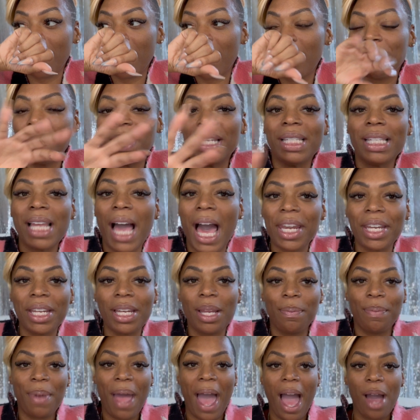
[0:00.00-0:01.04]
but not in
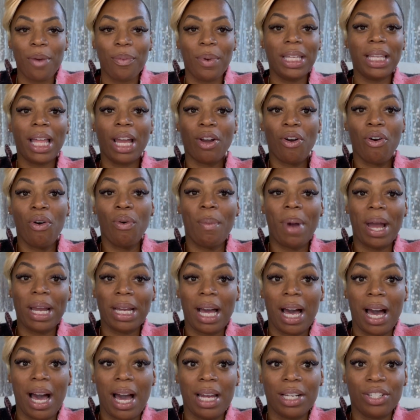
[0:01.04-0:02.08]
a bad way like oh my
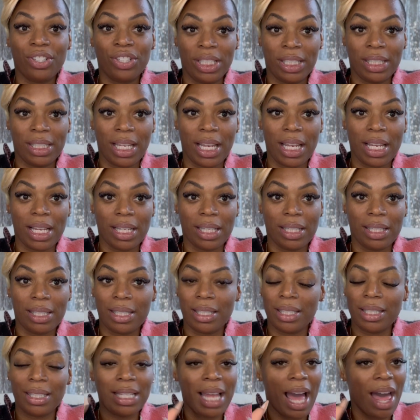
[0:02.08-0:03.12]
god she stinks
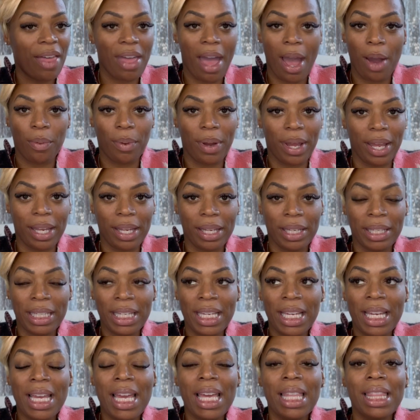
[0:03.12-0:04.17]
not that way
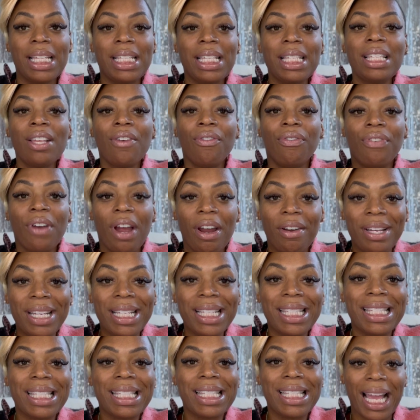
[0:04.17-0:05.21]
this is a very
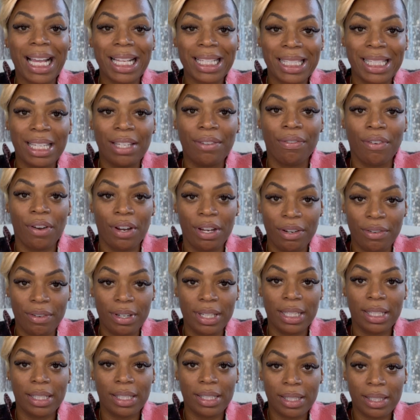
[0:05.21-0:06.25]
sexy
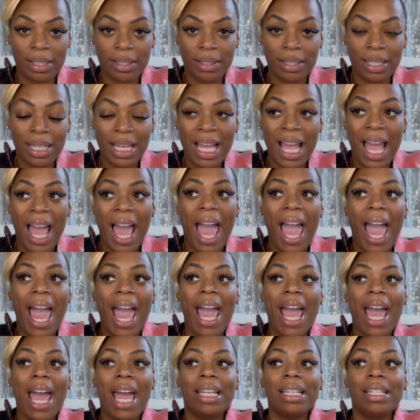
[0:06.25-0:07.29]
fragrance
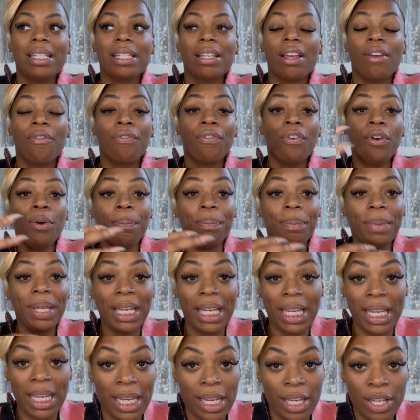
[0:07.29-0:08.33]
and for
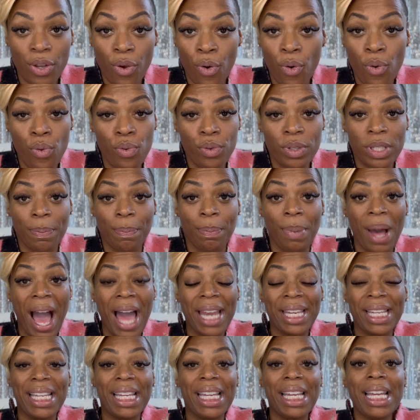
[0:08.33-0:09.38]
me, whose
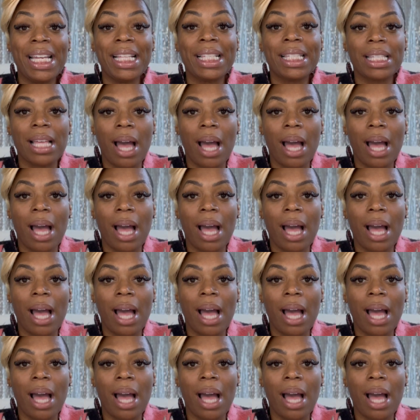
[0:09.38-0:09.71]
body eats